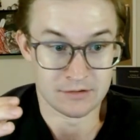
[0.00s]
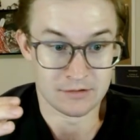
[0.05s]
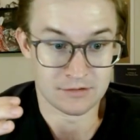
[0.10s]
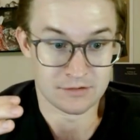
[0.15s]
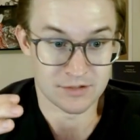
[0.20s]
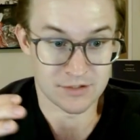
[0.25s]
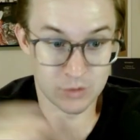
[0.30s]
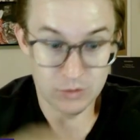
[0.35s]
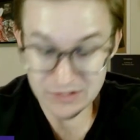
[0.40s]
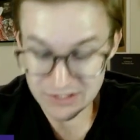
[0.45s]

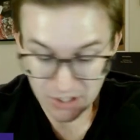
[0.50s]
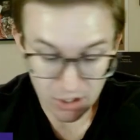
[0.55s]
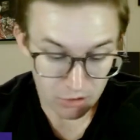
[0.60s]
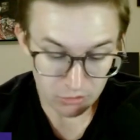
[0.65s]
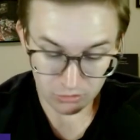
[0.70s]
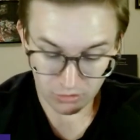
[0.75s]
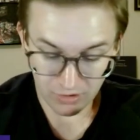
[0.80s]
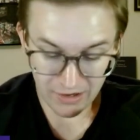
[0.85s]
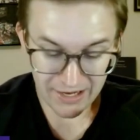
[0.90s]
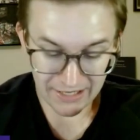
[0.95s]
So it's all
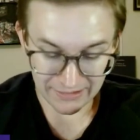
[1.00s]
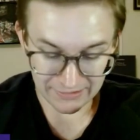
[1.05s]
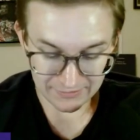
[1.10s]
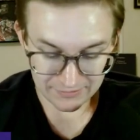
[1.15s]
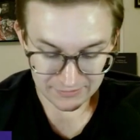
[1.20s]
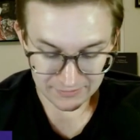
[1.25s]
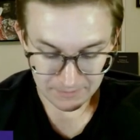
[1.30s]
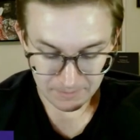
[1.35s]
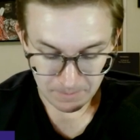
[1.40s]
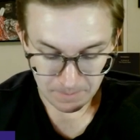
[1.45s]
great.
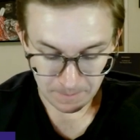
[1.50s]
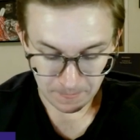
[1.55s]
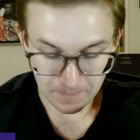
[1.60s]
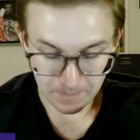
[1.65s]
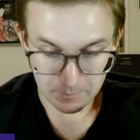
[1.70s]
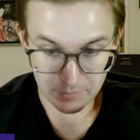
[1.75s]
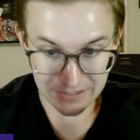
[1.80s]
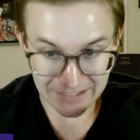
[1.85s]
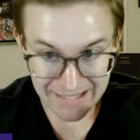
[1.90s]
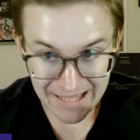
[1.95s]

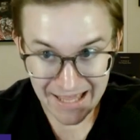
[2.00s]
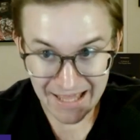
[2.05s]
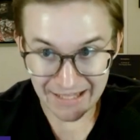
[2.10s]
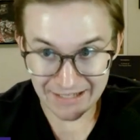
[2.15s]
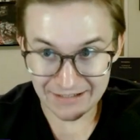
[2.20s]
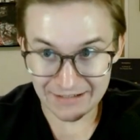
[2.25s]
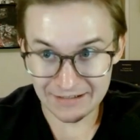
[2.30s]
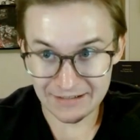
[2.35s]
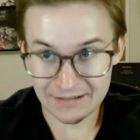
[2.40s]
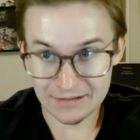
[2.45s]
But
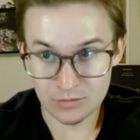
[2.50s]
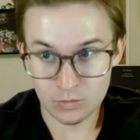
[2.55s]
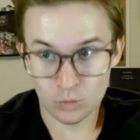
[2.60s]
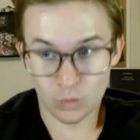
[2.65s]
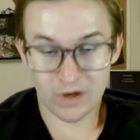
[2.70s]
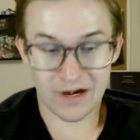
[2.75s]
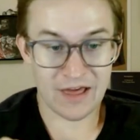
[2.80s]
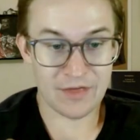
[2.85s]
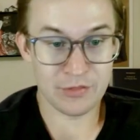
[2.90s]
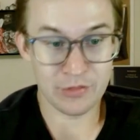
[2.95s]
again,
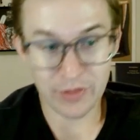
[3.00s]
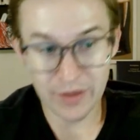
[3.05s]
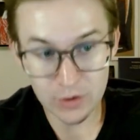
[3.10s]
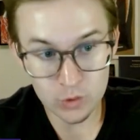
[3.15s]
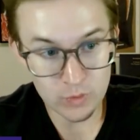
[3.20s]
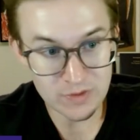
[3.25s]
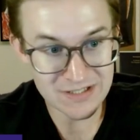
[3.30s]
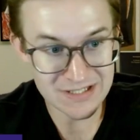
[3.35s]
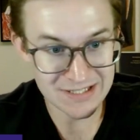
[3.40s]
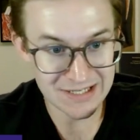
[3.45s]
what I think
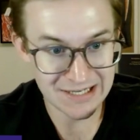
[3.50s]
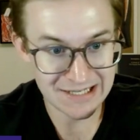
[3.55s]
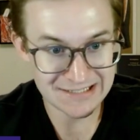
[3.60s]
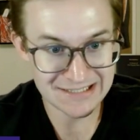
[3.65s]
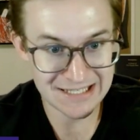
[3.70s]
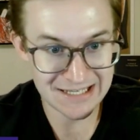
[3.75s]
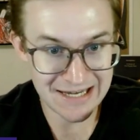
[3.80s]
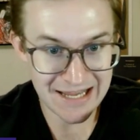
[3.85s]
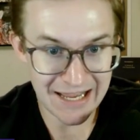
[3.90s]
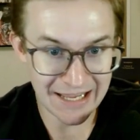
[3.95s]
we saw
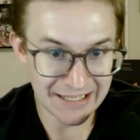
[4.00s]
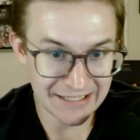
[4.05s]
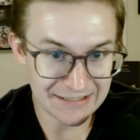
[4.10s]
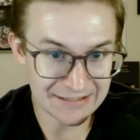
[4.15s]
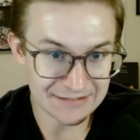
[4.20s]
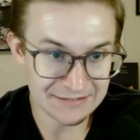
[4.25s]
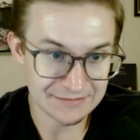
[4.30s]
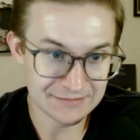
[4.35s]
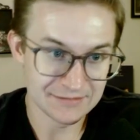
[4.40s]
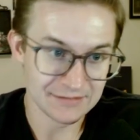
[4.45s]
tonight,
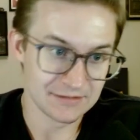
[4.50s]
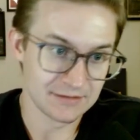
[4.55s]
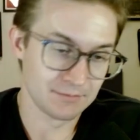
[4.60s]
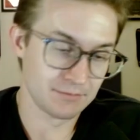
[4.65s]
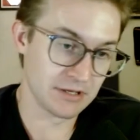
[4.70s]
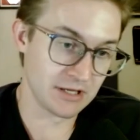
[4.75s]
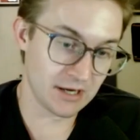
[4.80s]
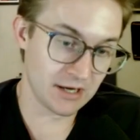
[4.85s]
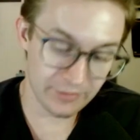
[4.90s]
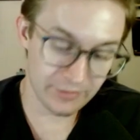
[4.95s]

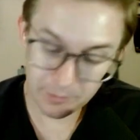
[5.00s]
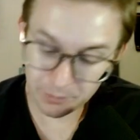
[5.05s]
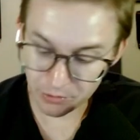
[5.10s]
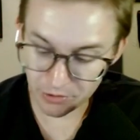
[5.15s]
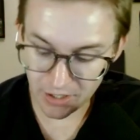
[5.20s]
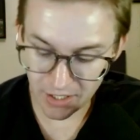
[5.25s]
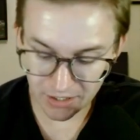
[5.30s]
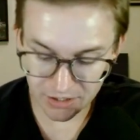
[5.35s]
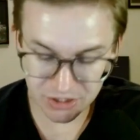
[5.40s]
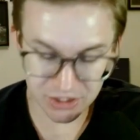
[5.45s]
beyond the
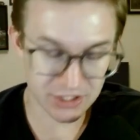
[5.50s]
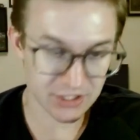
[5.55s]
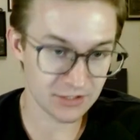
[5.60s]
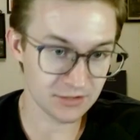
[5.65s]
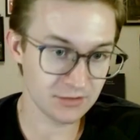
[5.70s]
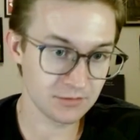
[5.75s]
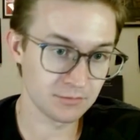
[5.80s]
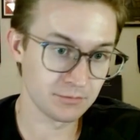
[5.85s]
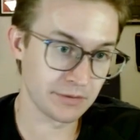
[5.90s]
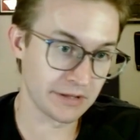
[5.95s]

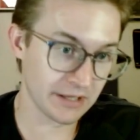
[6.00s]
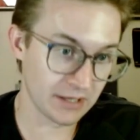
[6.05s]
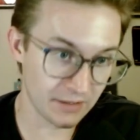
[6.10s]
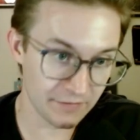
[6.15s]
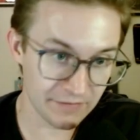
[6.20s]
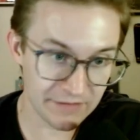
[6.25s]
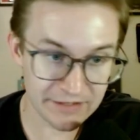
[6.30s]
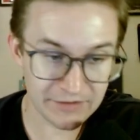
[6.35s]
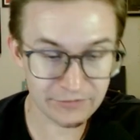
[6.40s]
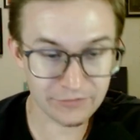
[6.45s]
production,
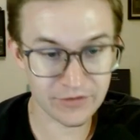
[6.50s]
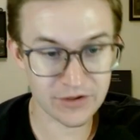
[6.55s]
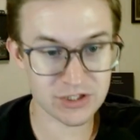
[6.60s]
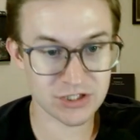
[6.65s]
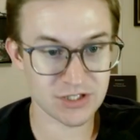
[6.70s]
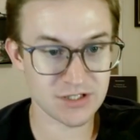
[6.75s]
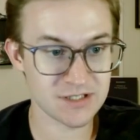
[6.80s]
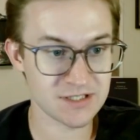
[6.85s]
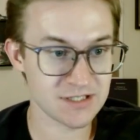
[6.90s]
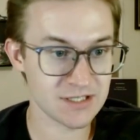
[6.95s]
beyond the
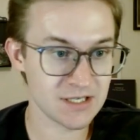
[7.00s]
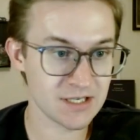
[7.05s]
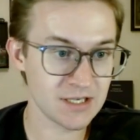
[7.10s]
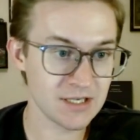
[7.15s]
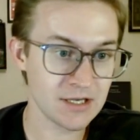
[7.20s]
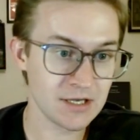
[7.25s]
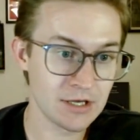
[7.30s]
efficiency,